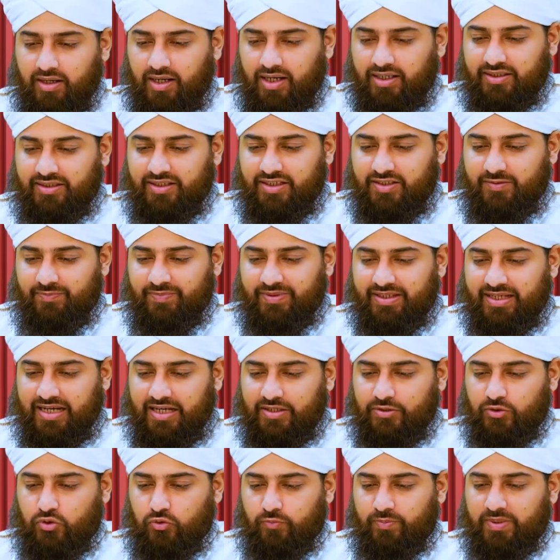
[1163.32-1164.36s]
Others
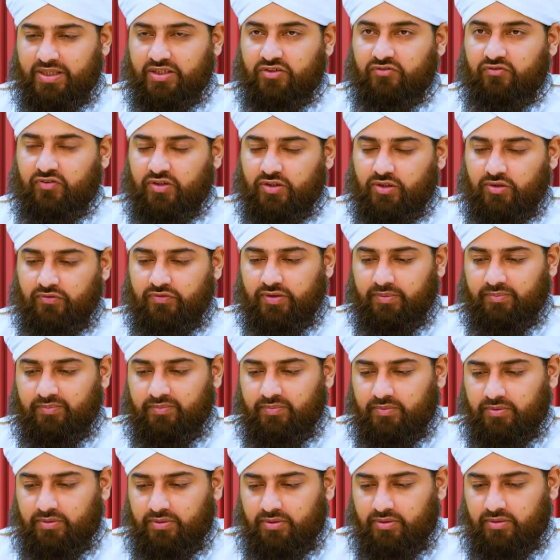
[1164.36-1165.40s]
began to make fun of him.
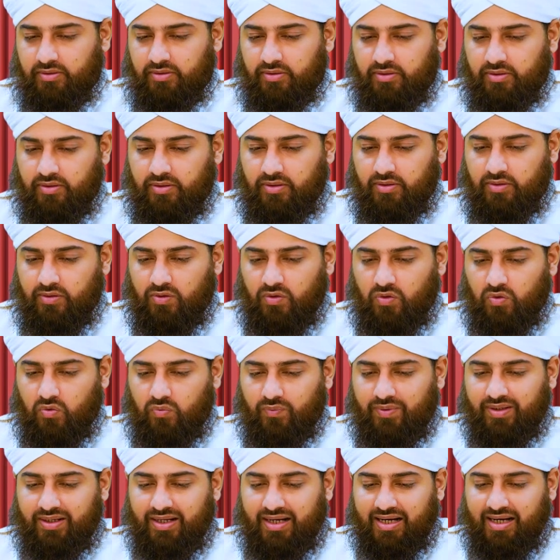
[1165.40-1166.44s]

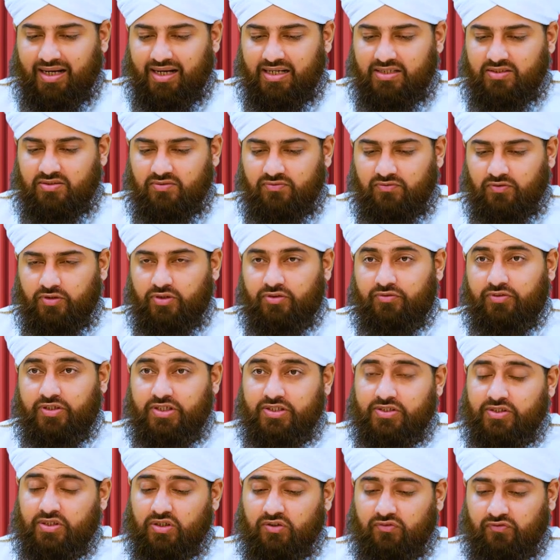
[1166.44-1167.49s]
When asked for the
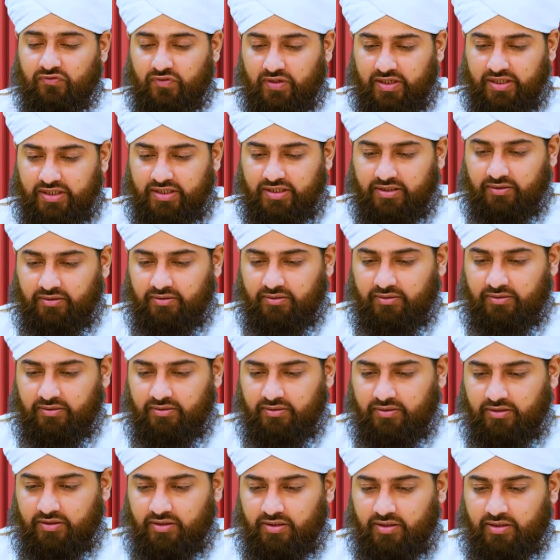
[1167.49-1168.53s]
reason of fleeing,
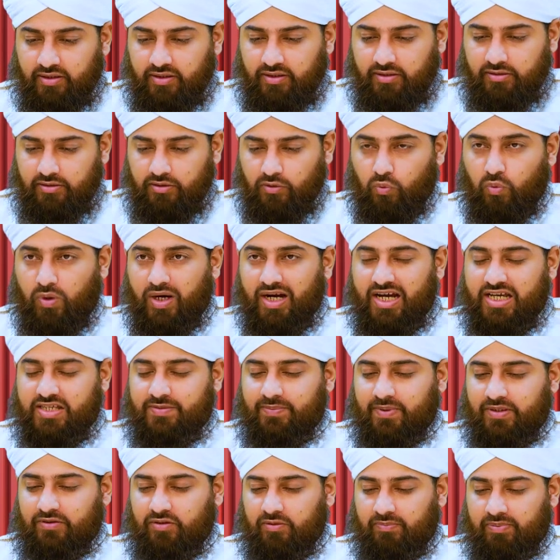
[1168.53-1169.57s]
the wise
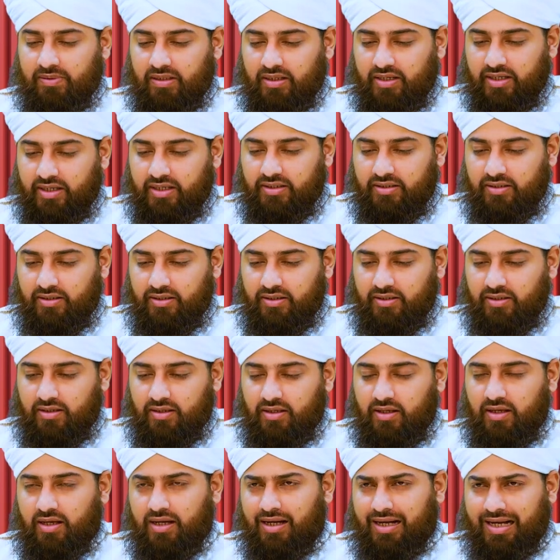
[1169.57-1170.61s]
man replied,
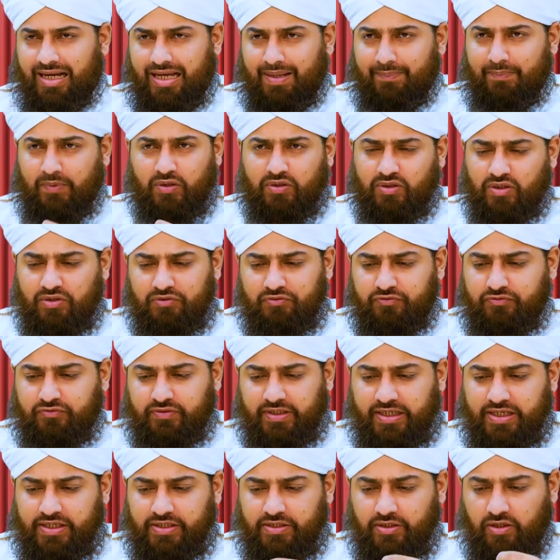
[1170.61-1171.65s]
I am not
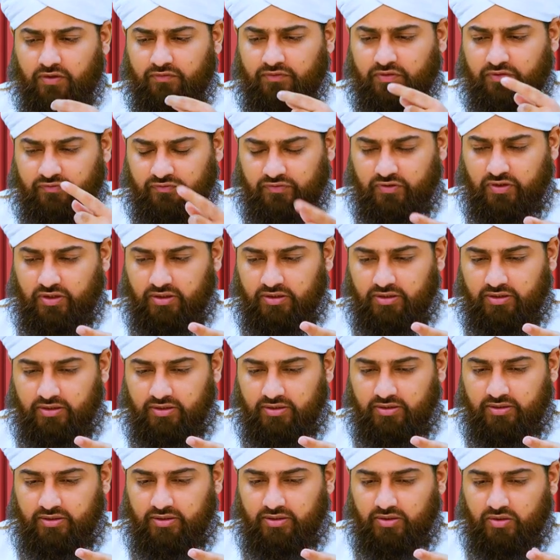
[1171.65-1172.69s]
afraid of the frog,
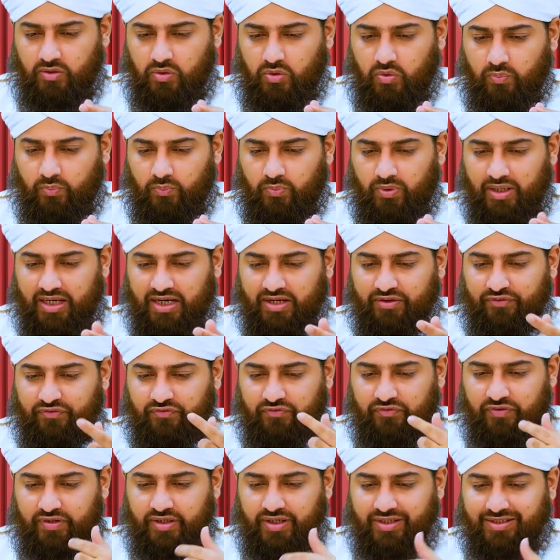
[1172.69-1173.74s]
but I
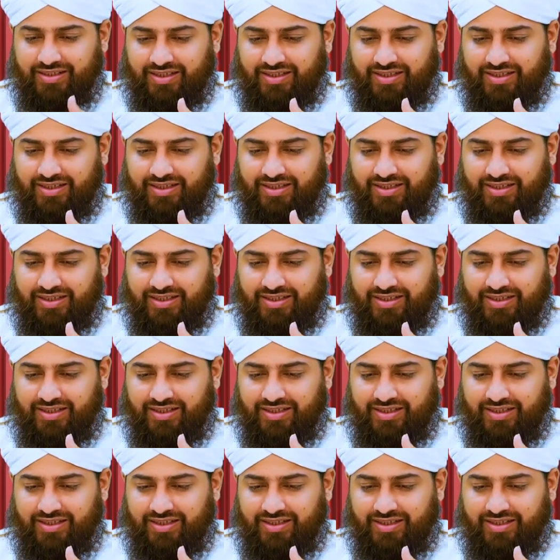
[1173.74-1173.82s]
fear